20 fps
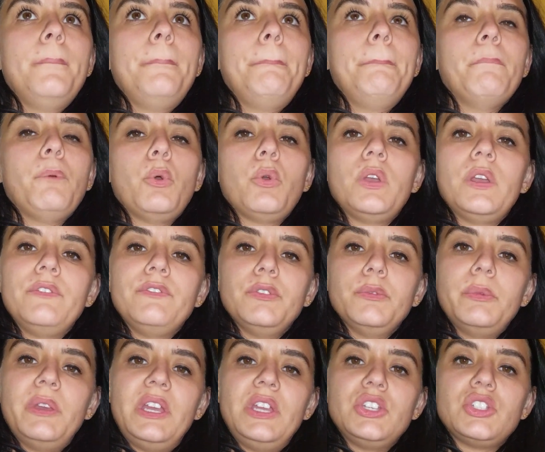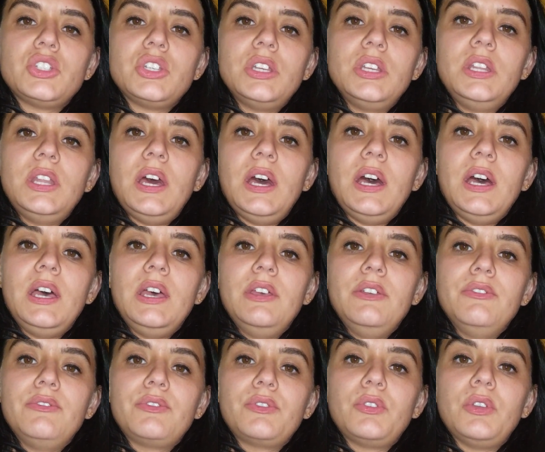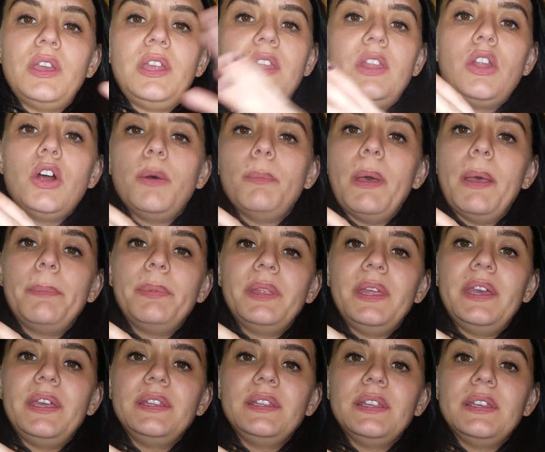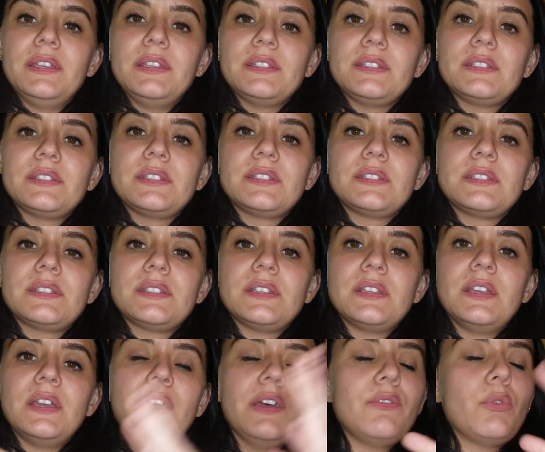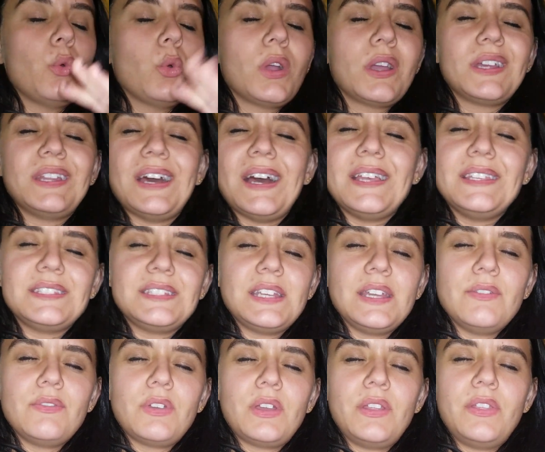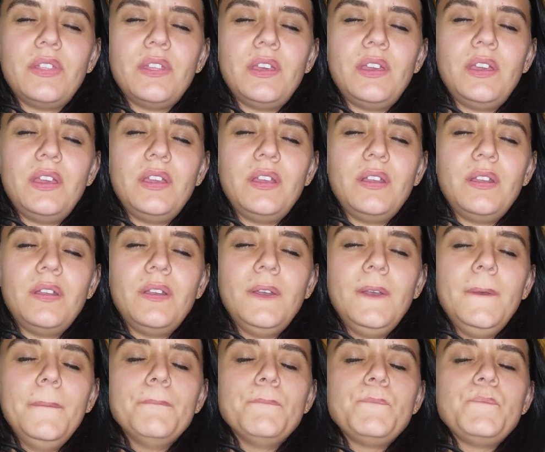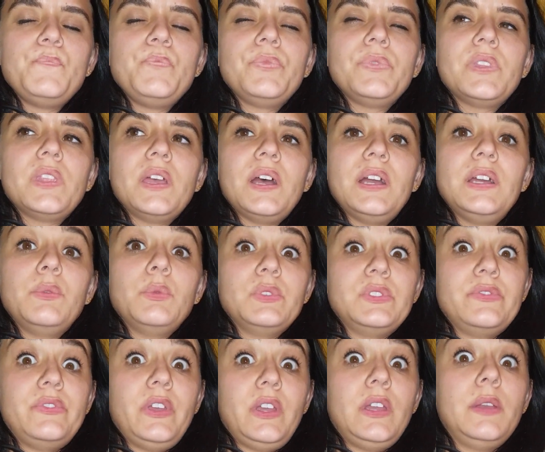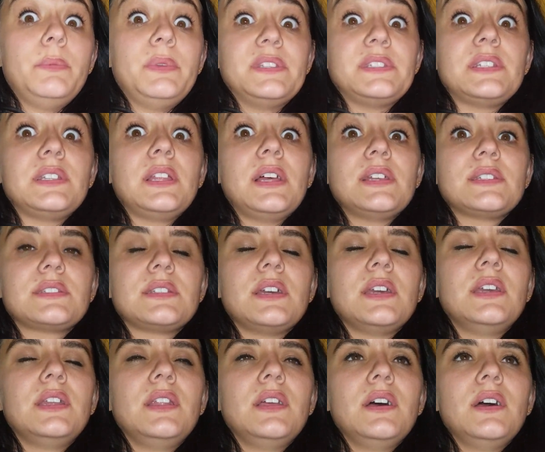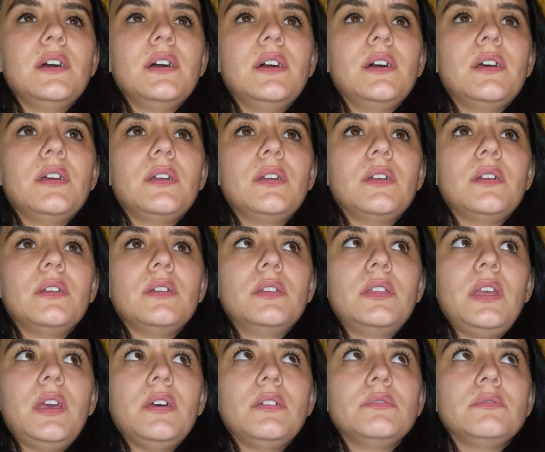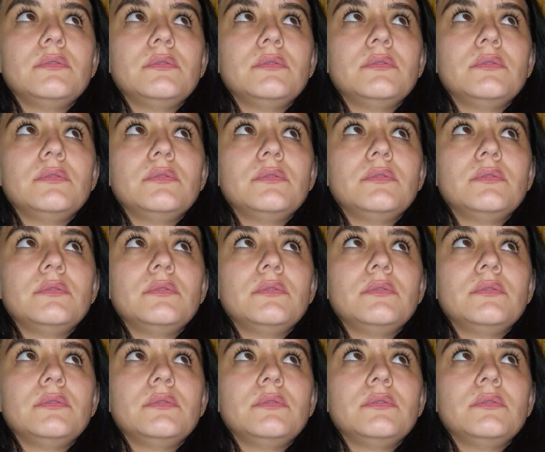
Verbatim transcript: more information. I've created all my playlists. I've organized everything. I was very busy last night. Or, yeah.